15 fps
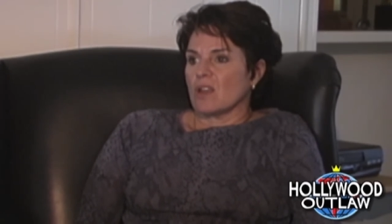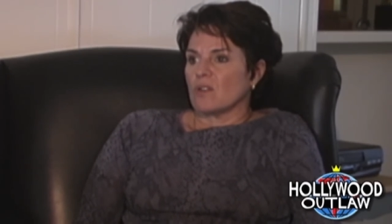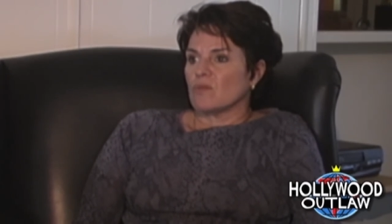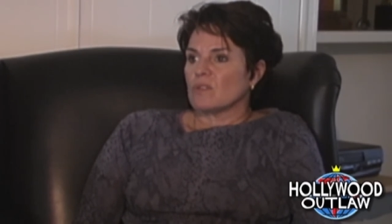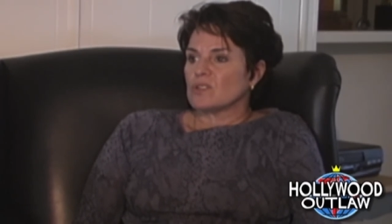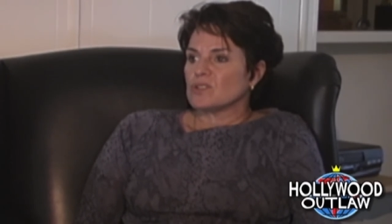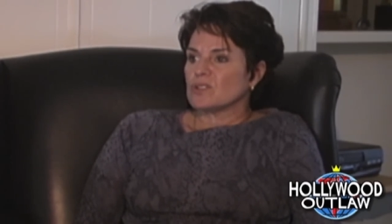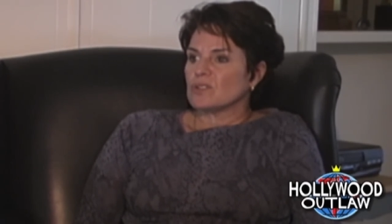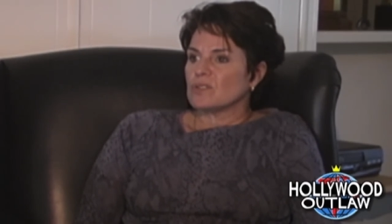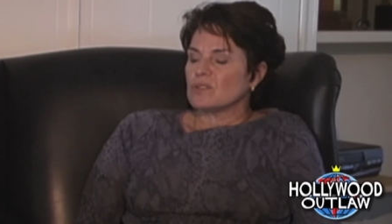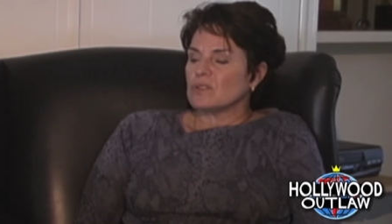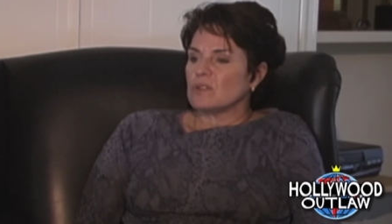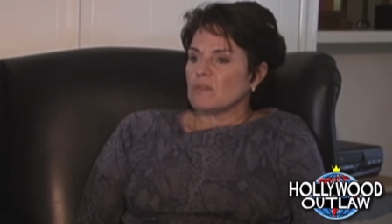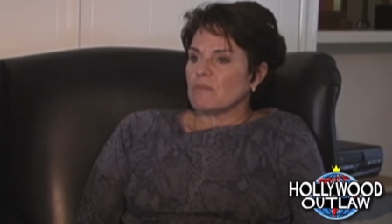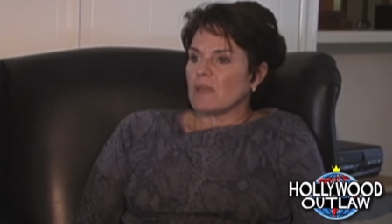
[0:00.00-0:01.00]

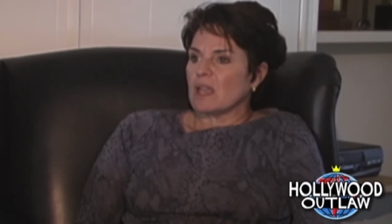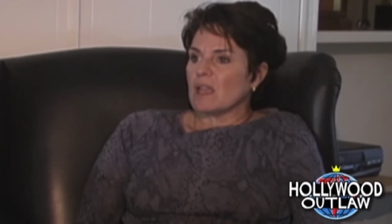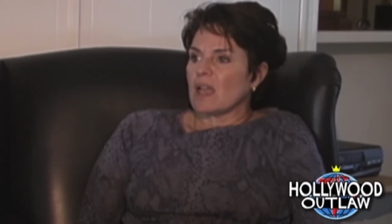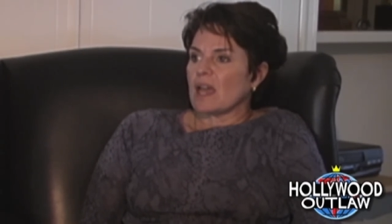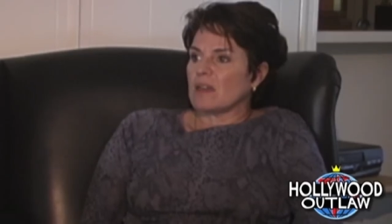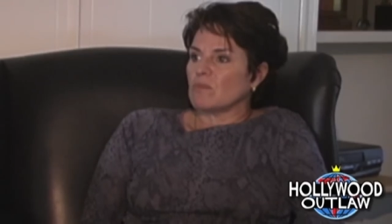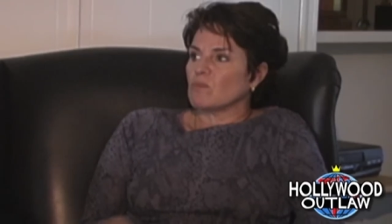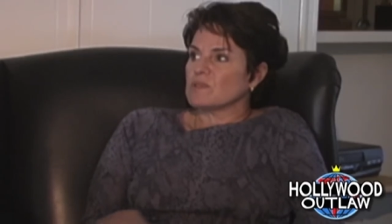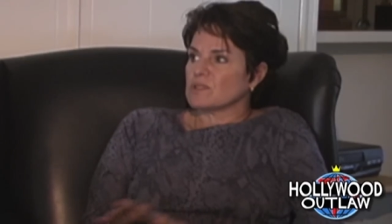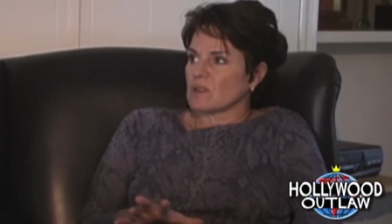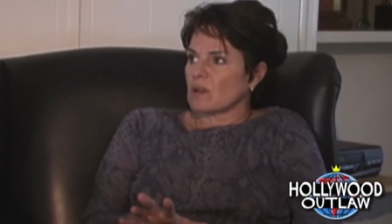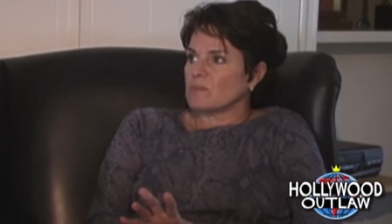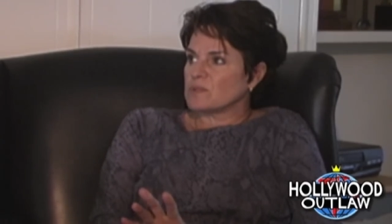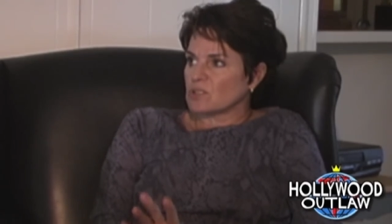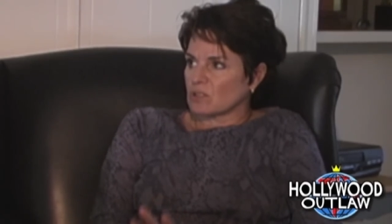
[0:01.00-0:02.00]
Richard made, had, was
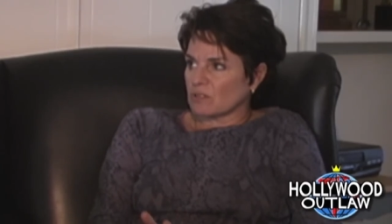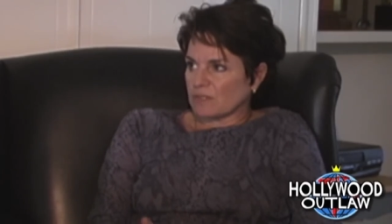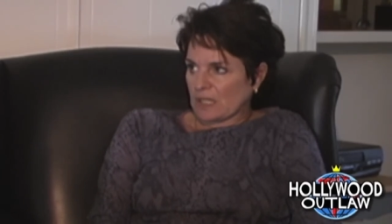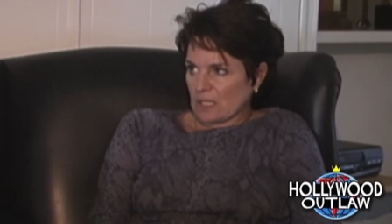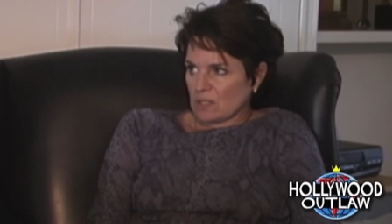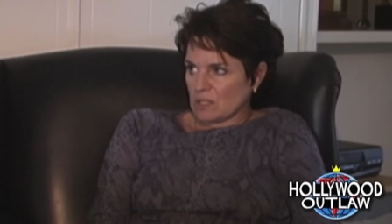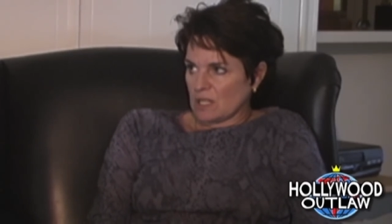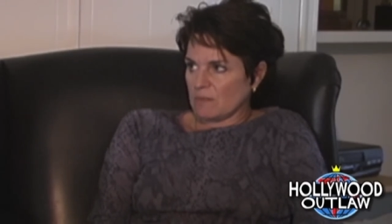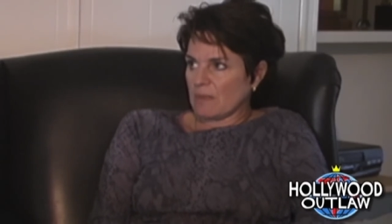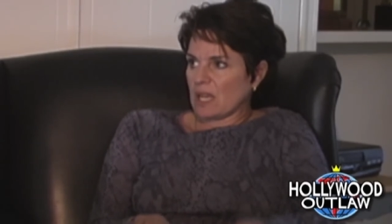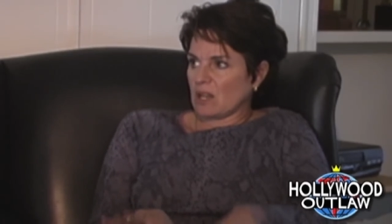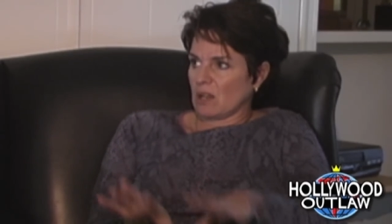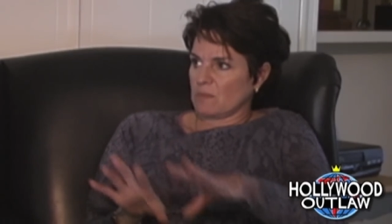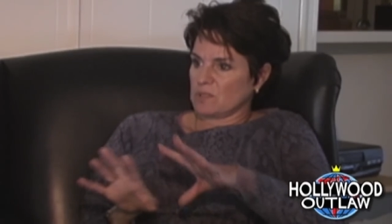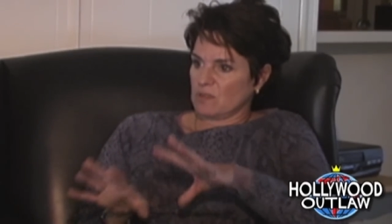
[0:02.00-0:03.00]
observant, he
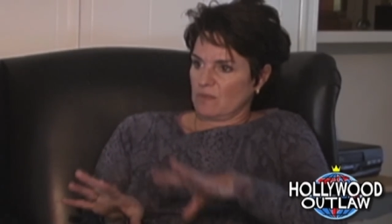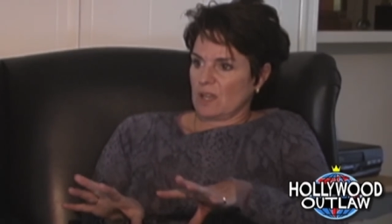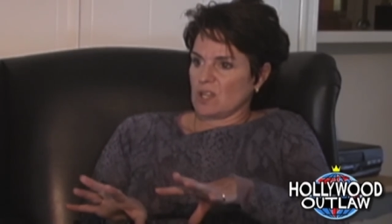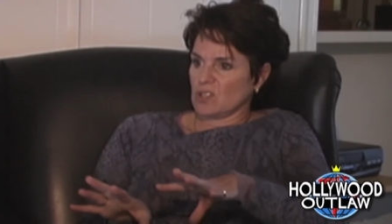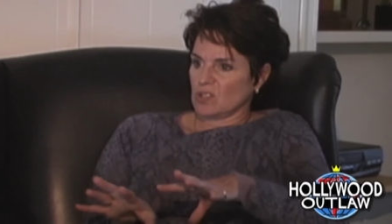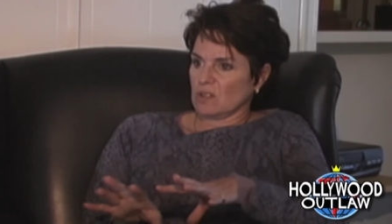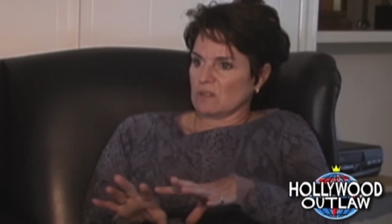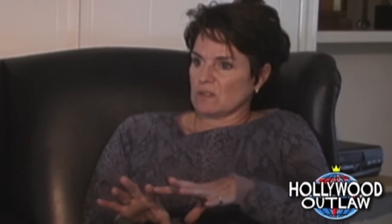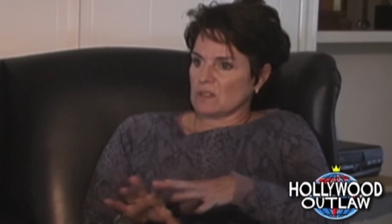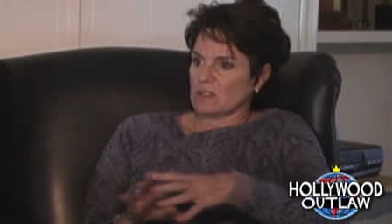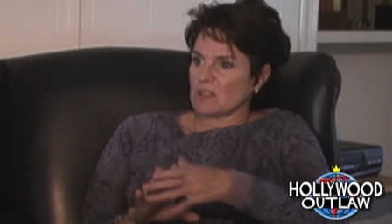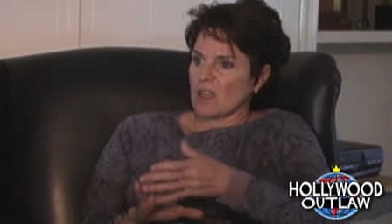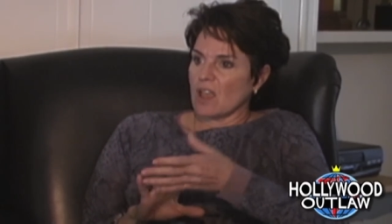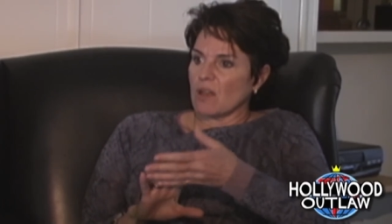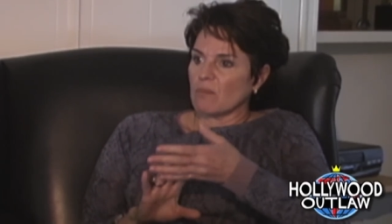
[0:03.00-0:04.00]
made observations,
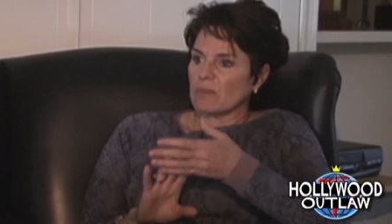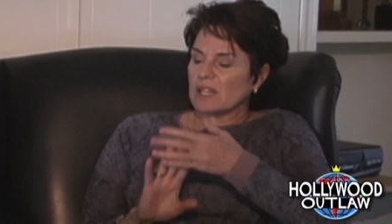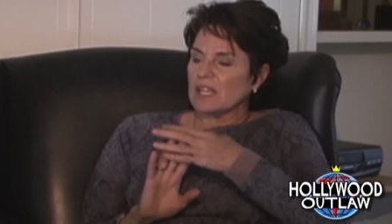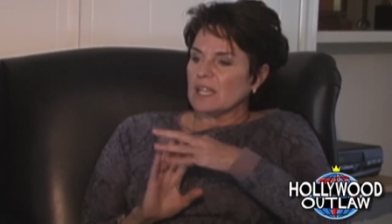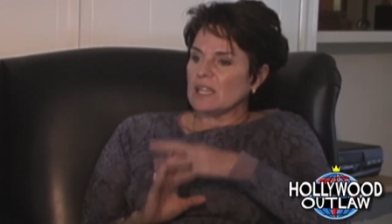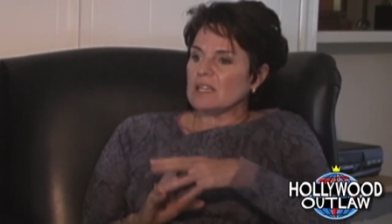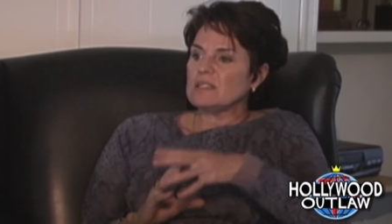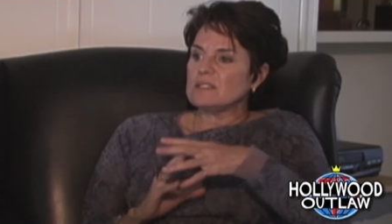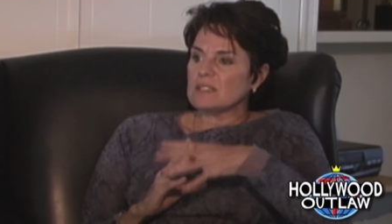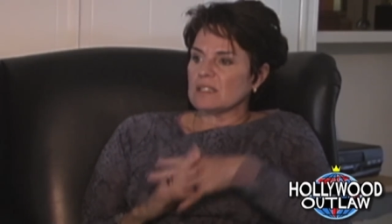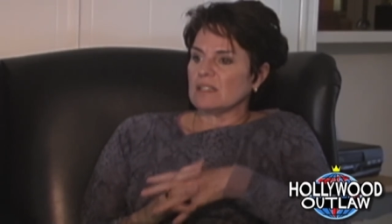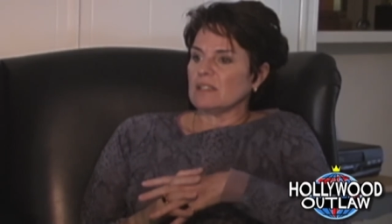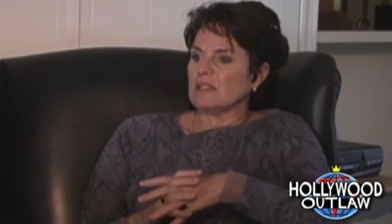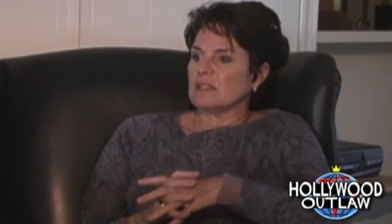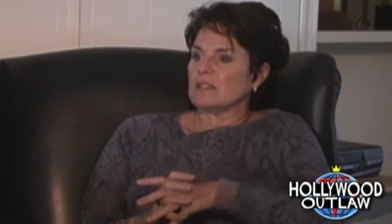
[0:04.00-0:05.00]
but he
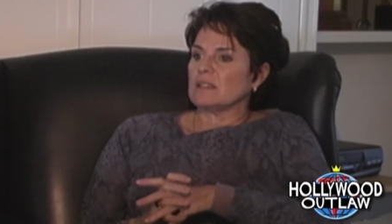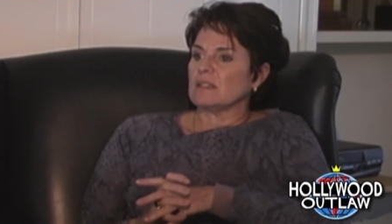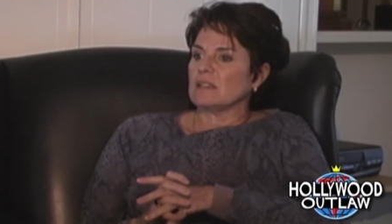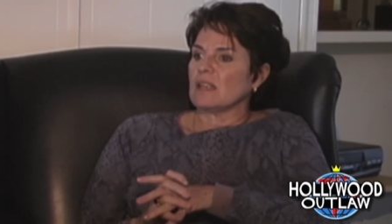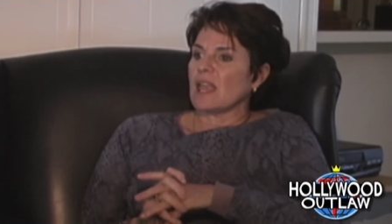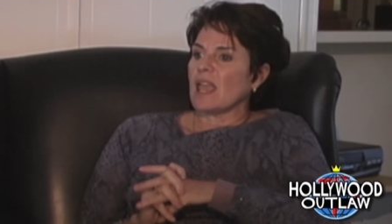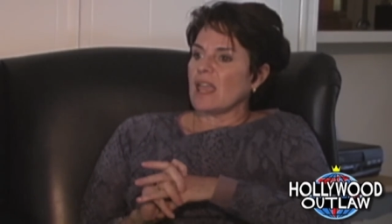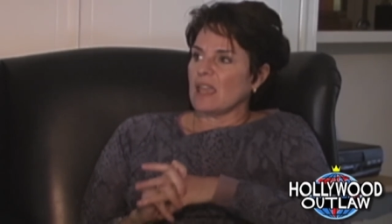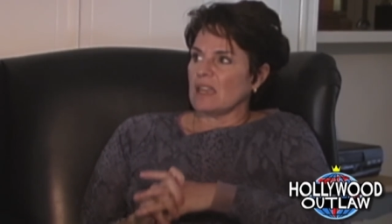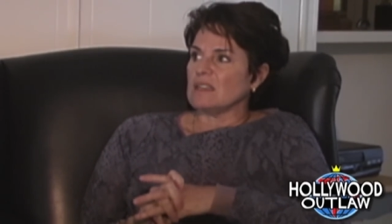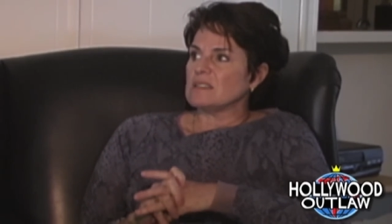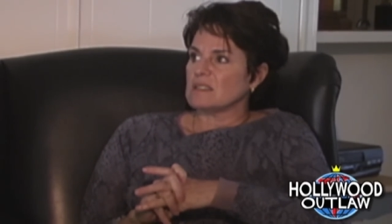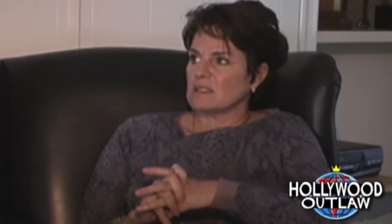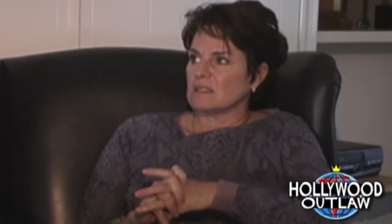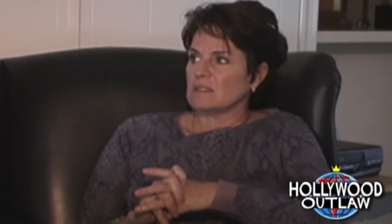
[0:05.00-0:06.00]
didn't
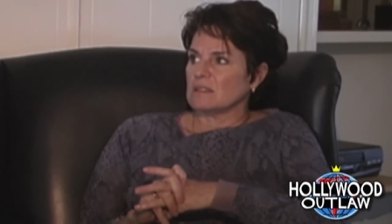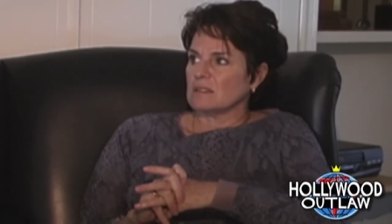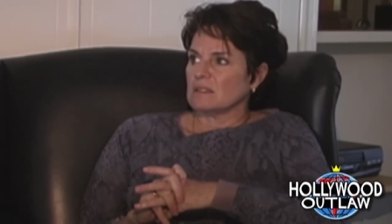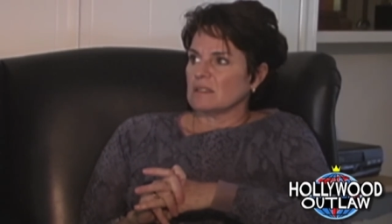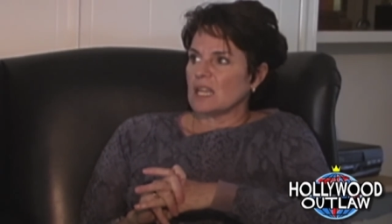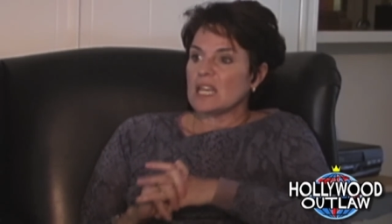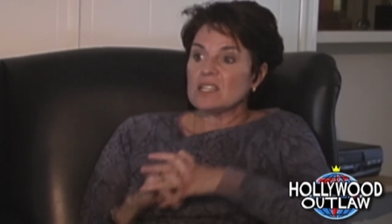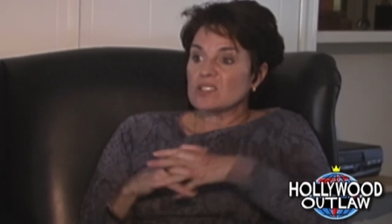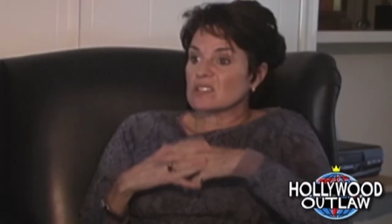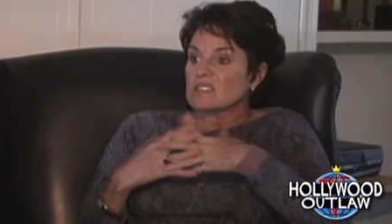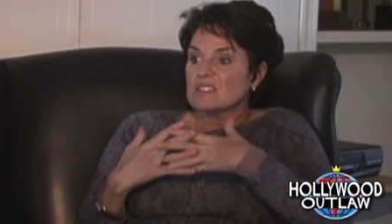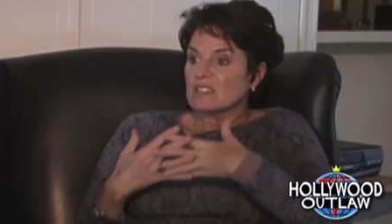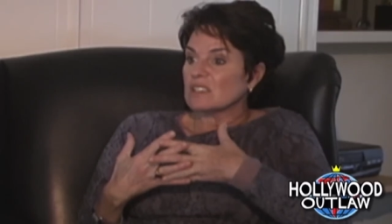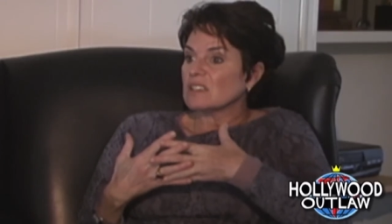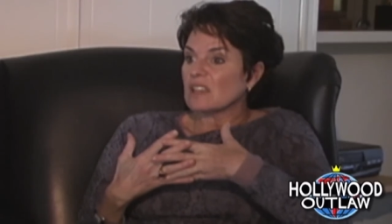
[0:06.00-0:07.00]
hate. He
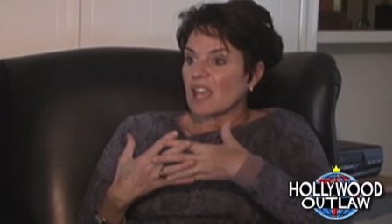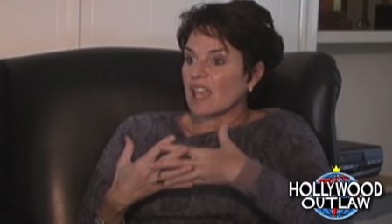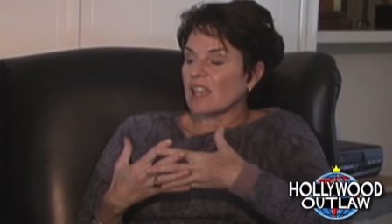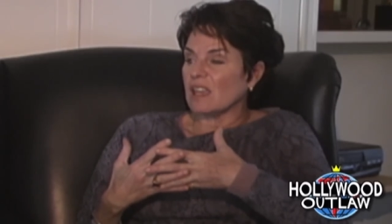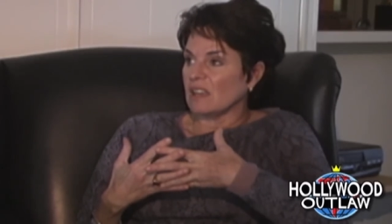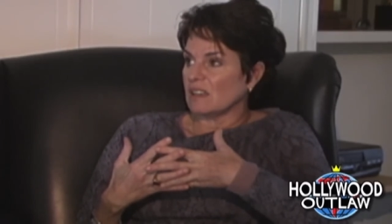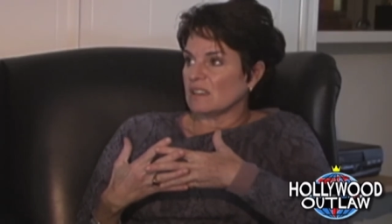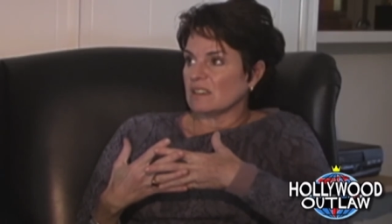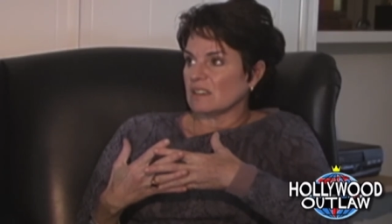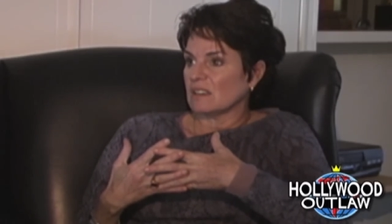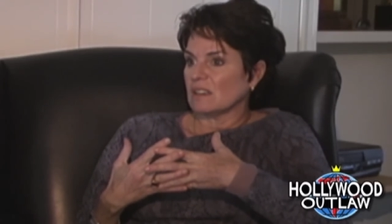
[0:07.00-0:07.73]
just didn't hate.